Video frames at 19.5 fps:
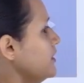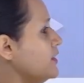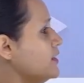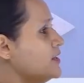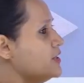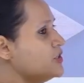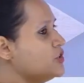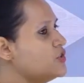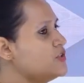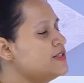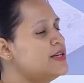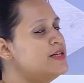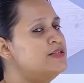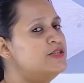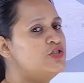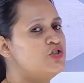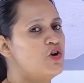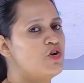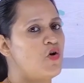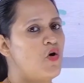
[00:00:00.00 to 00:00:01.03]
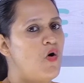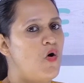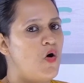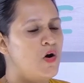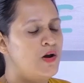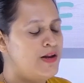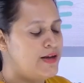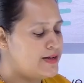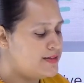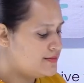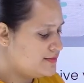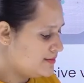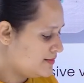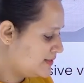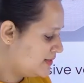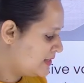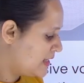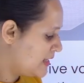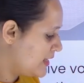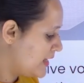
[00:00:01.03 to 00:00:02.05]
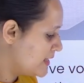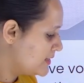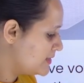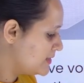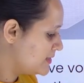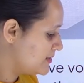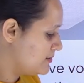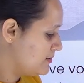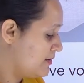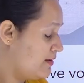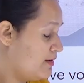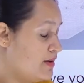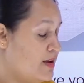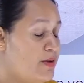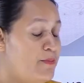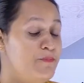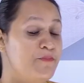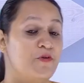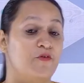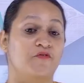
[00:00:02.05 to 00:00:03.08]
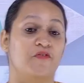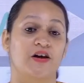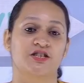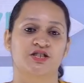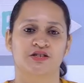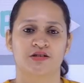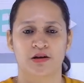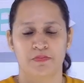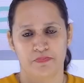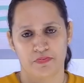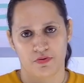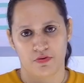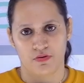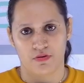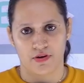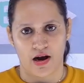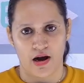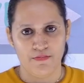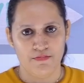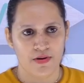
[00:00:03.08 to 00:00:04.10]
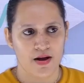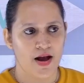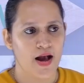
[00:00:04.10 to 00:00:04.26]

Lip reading: So since you're all in CS professional program,